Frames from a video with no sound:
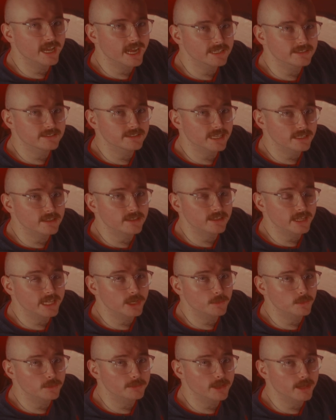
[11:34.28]
I did
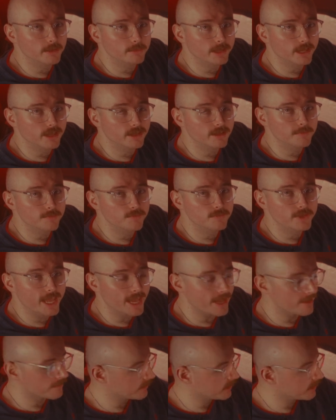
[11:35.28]
think would be a bit
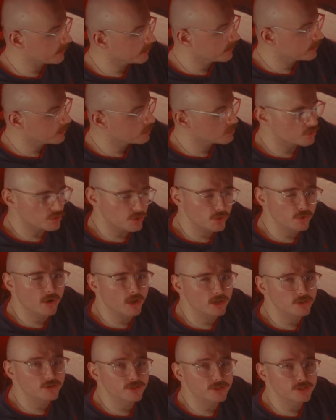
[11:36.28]
heavy.
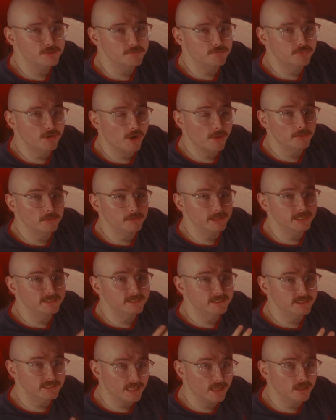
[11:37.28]
200's probably
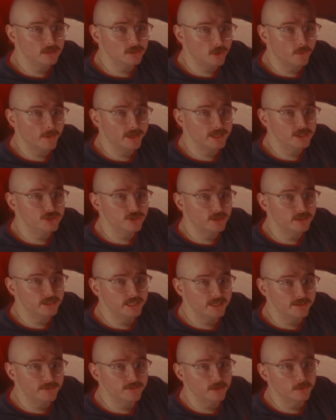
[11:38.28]
still quite
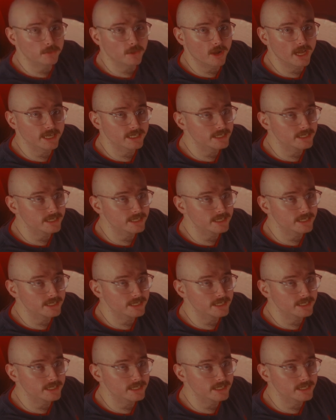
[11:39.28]
chunky for what I